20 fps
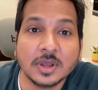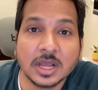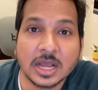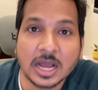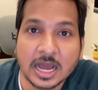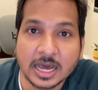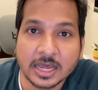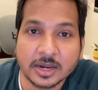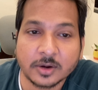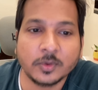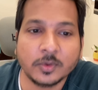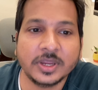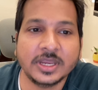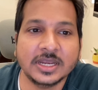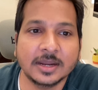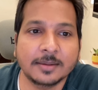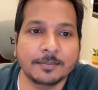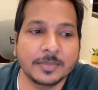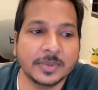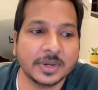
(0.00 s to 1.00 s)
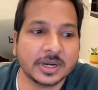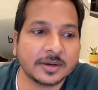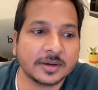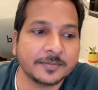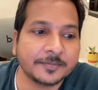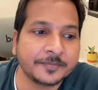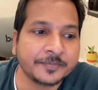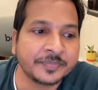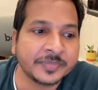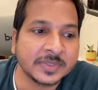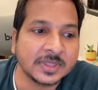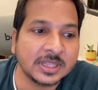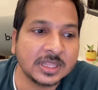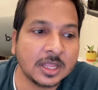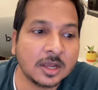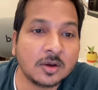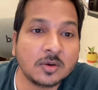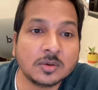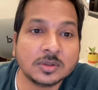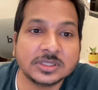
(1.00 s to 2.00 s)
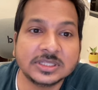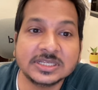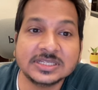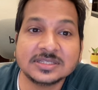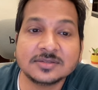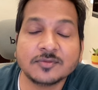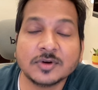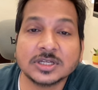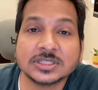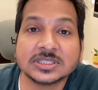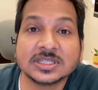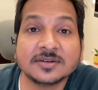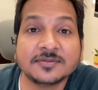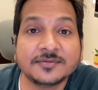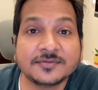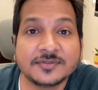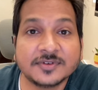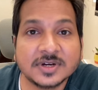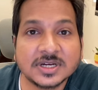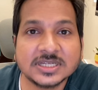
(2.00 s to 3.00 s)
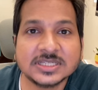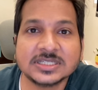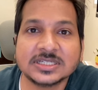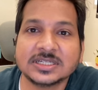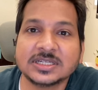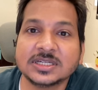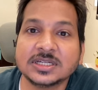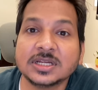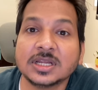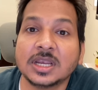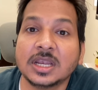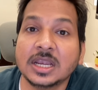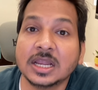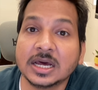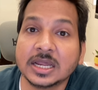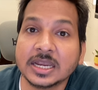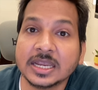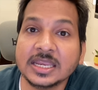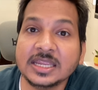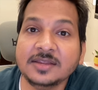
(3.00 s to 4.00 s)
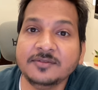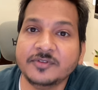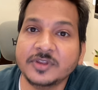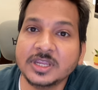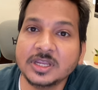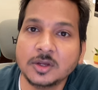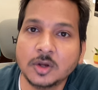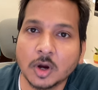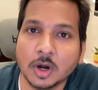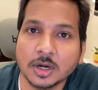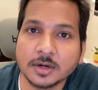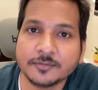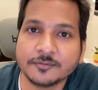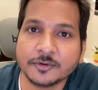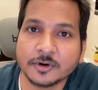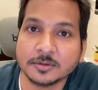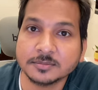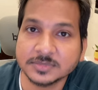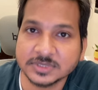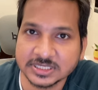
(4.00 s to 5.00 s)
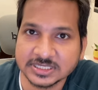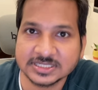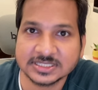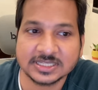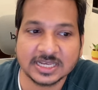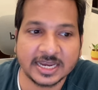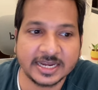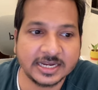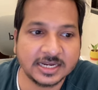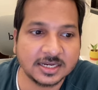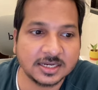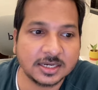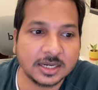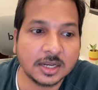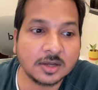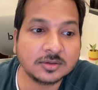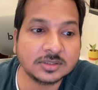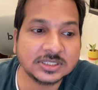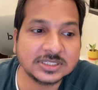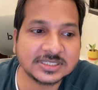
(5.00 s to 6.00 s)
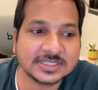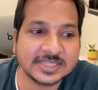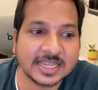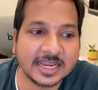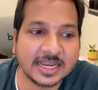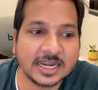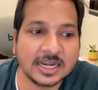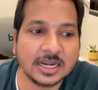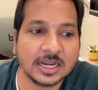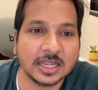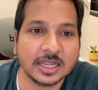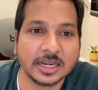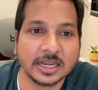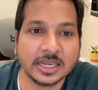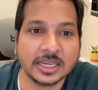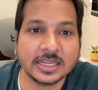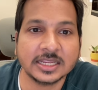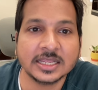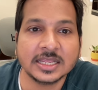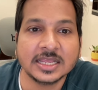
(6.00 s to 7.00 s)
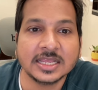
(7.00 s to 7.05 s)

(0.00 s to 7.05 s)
ROE number. Now this was the first learning we got from this slide. Now the second learning.